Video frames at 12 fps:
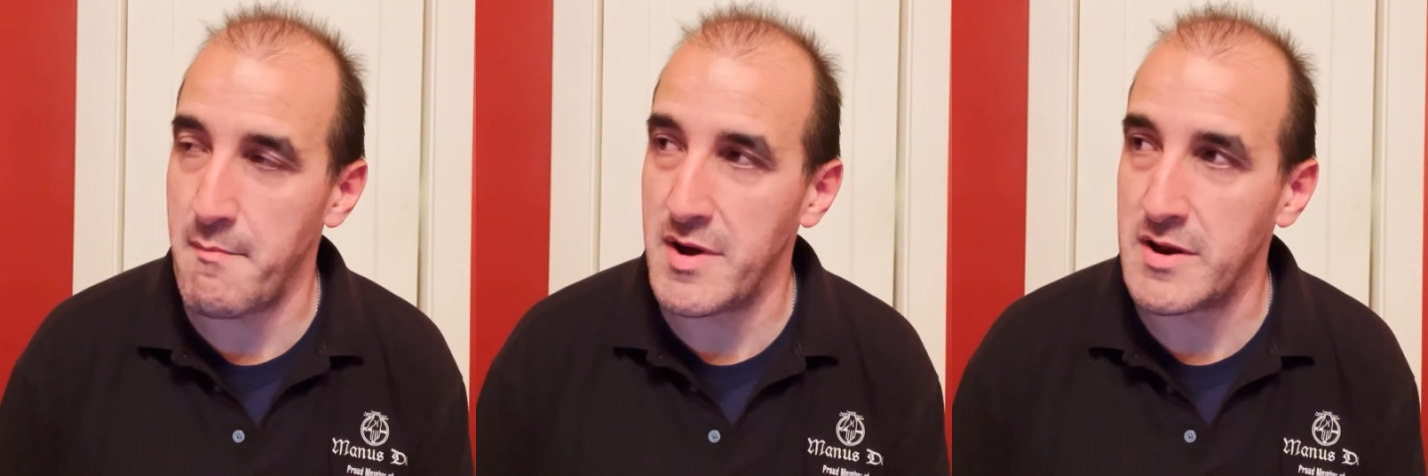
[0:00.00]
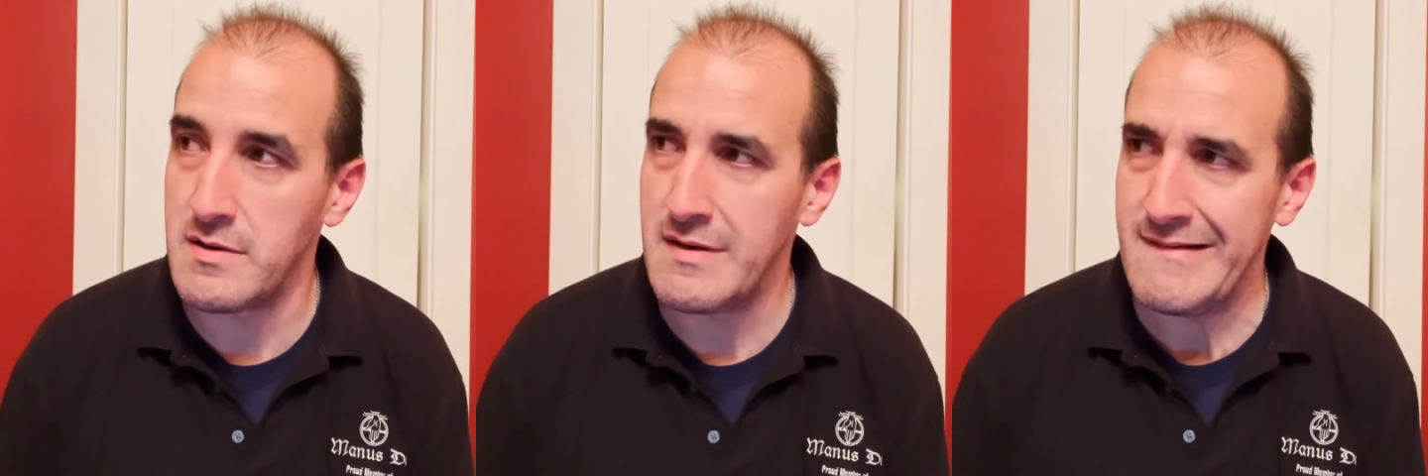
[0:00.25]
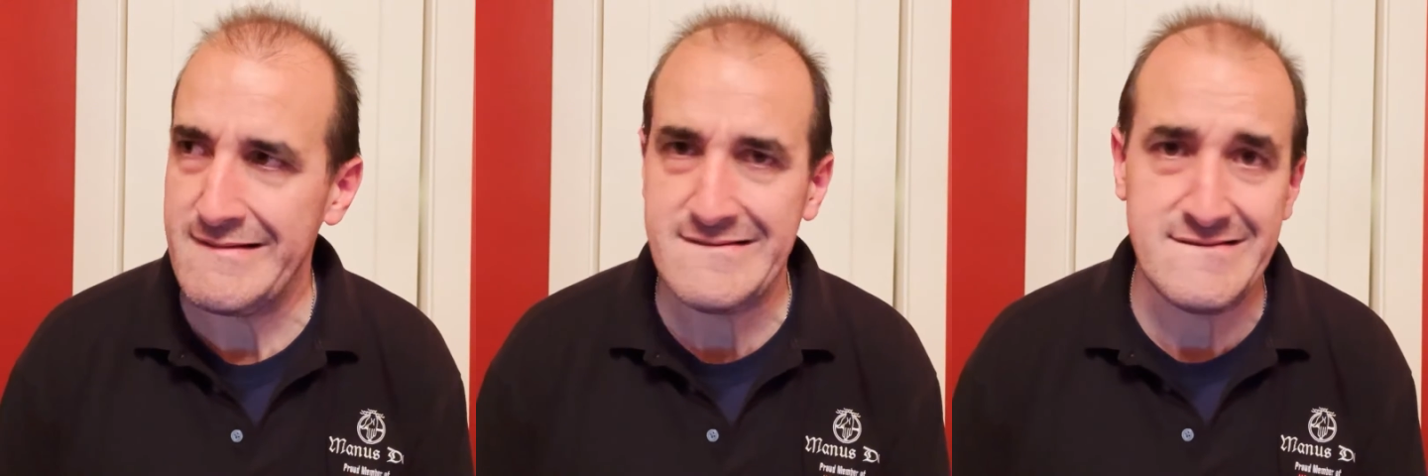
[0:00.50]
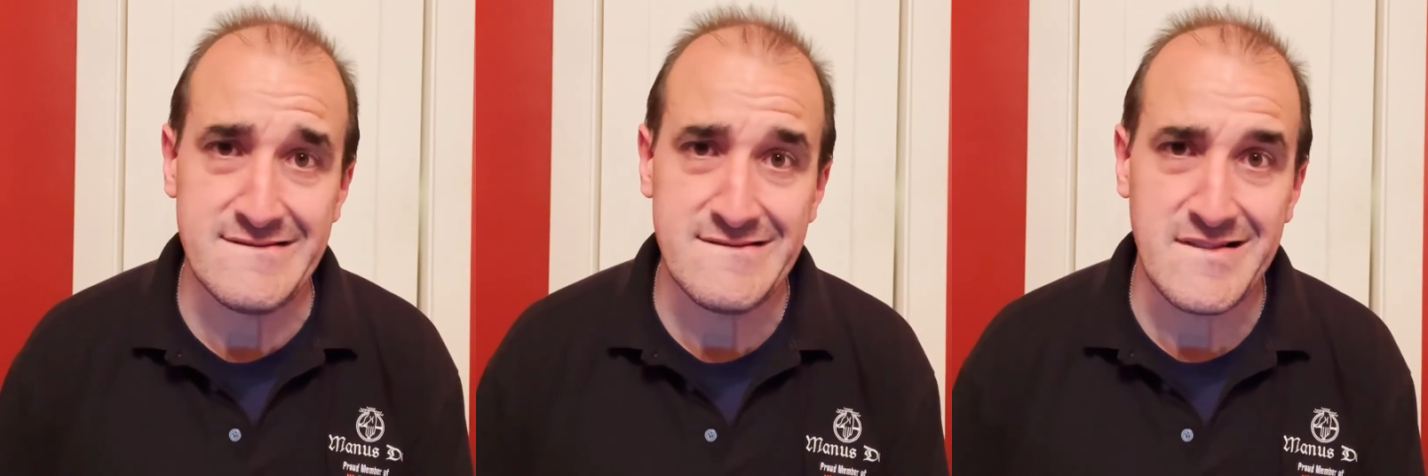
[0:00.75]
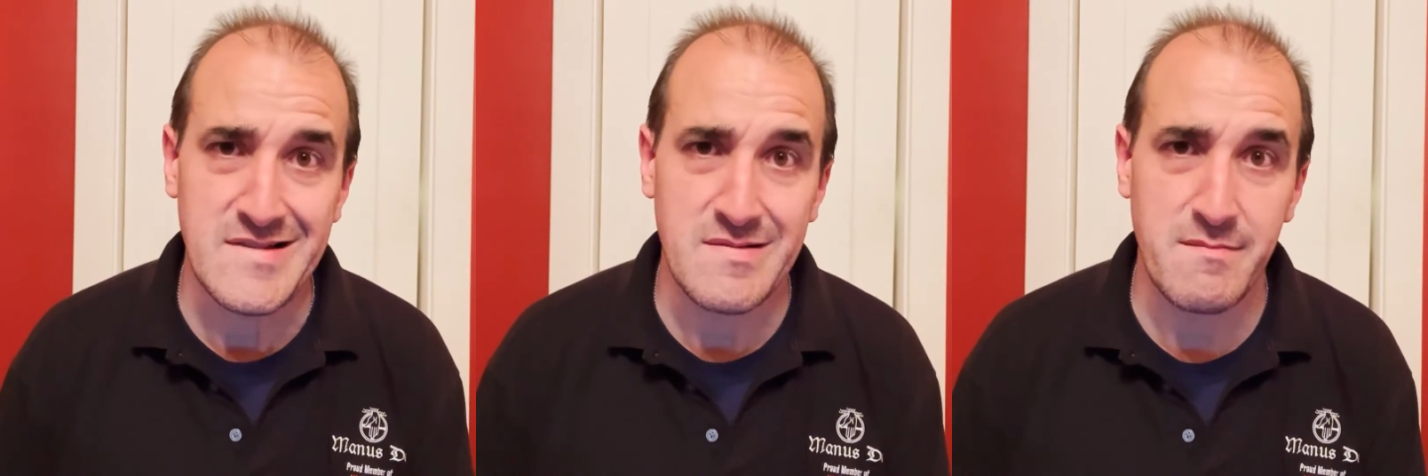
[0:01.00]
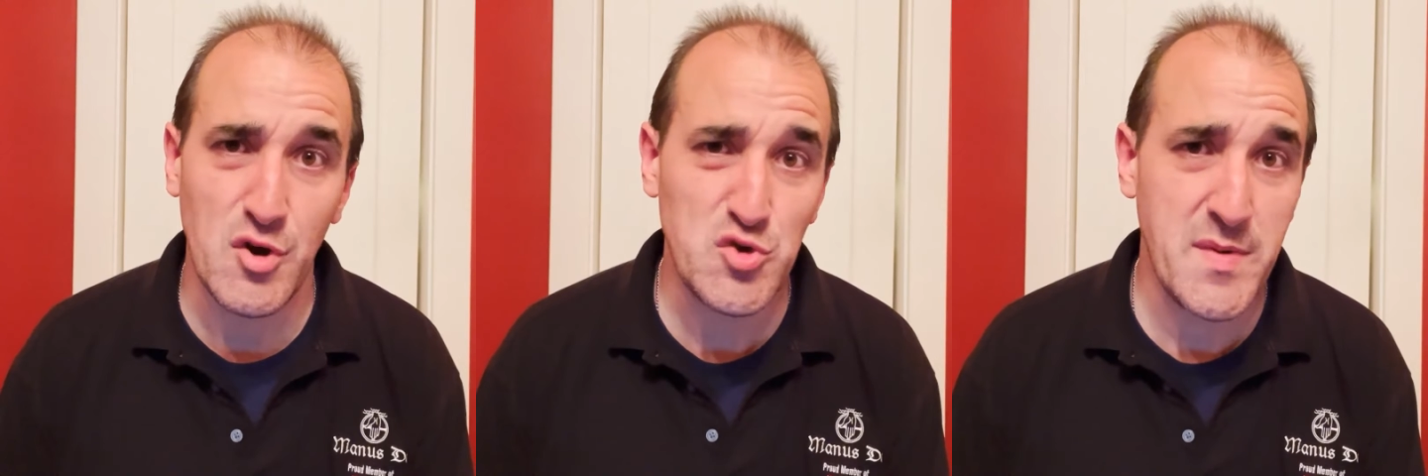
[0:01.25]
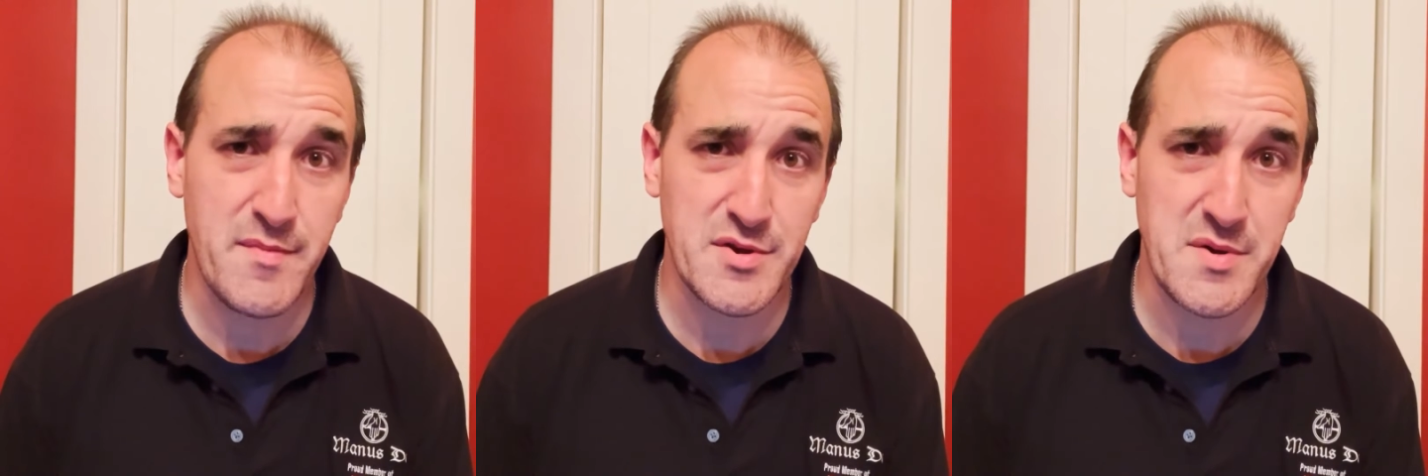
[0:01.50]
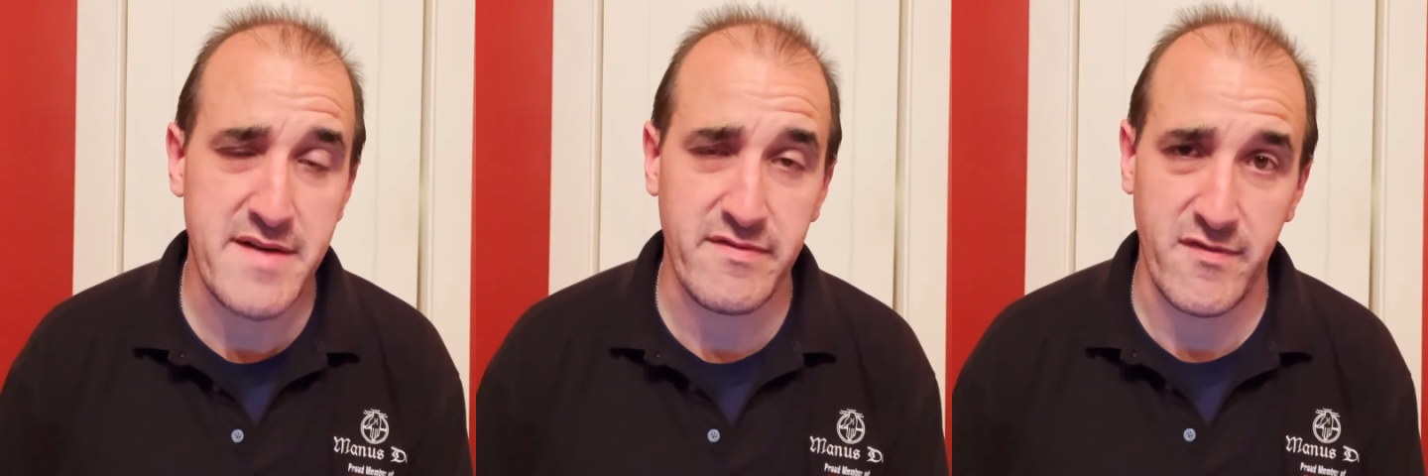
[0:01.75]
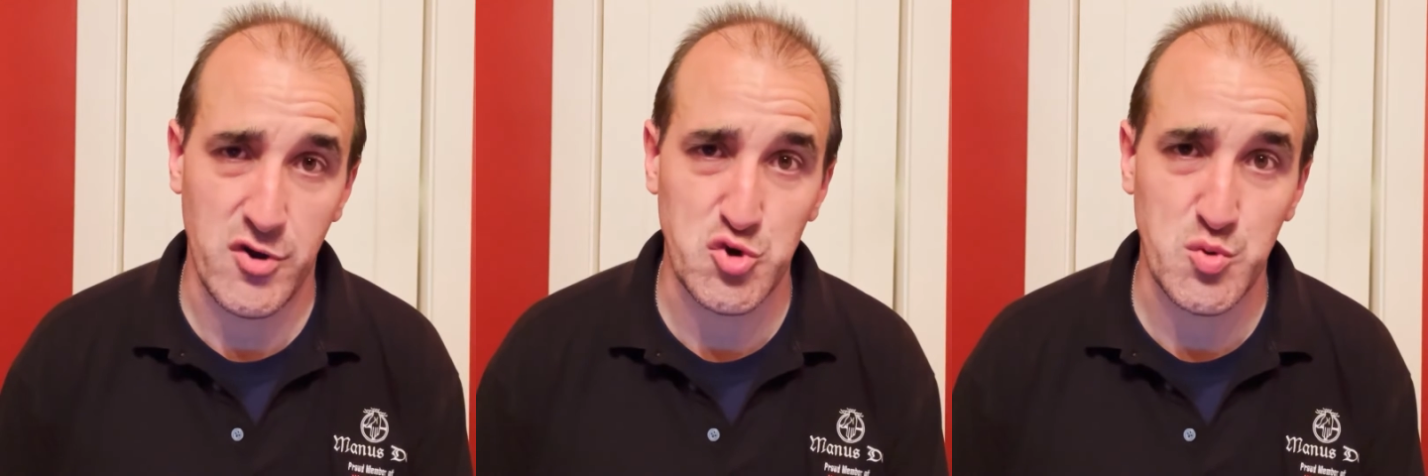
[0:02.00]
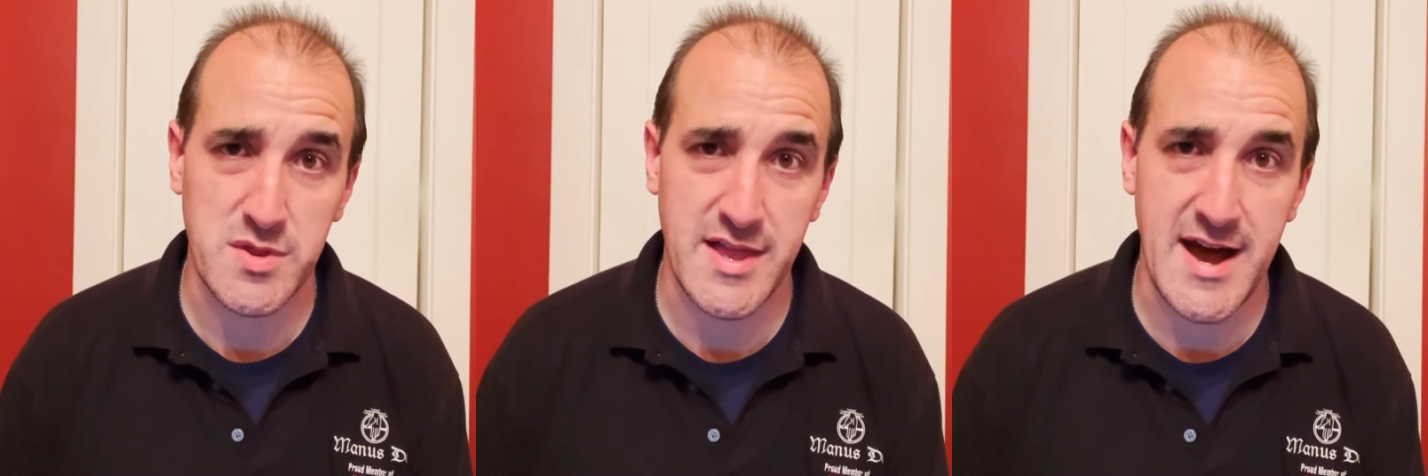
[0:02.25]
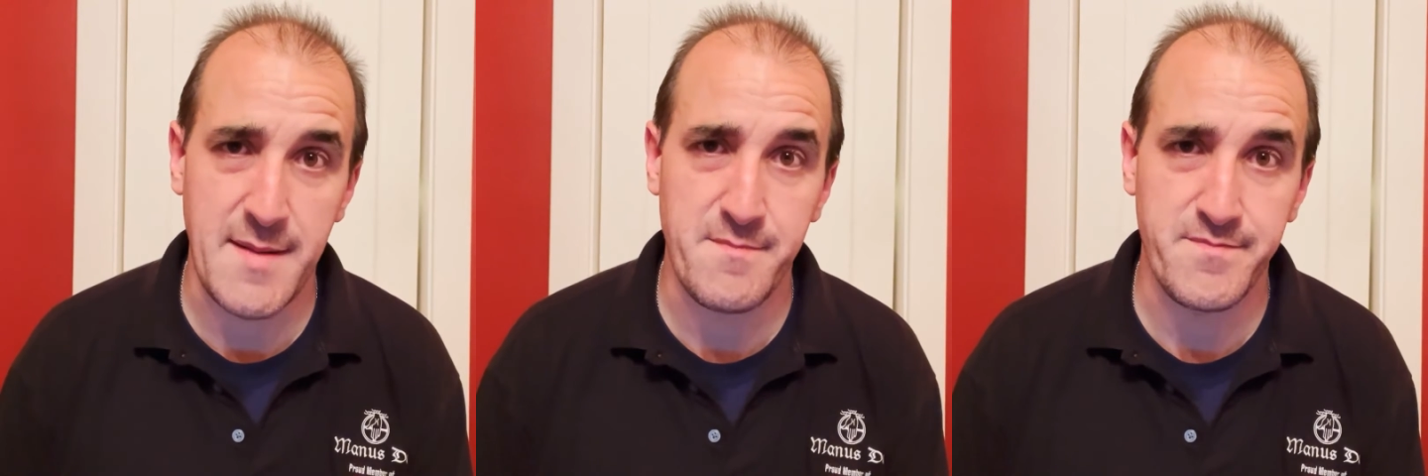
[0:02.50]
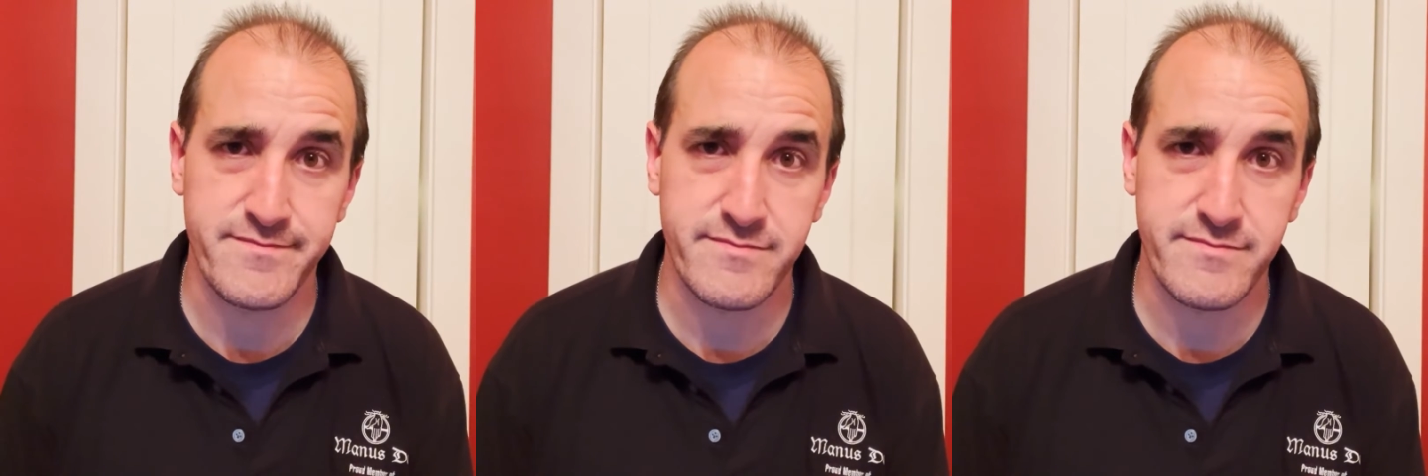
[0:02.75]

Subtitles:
but most people don't have a virtual lab.